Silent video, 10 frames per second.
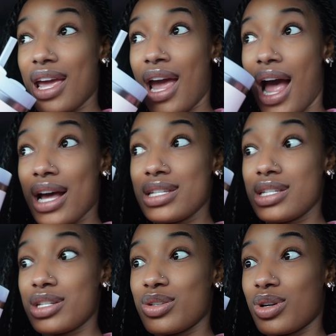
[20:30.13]
And I
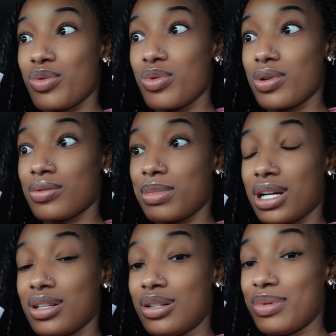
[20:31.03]
just drank water from my
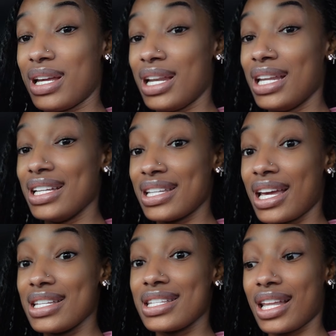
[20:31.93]
cup and it tastes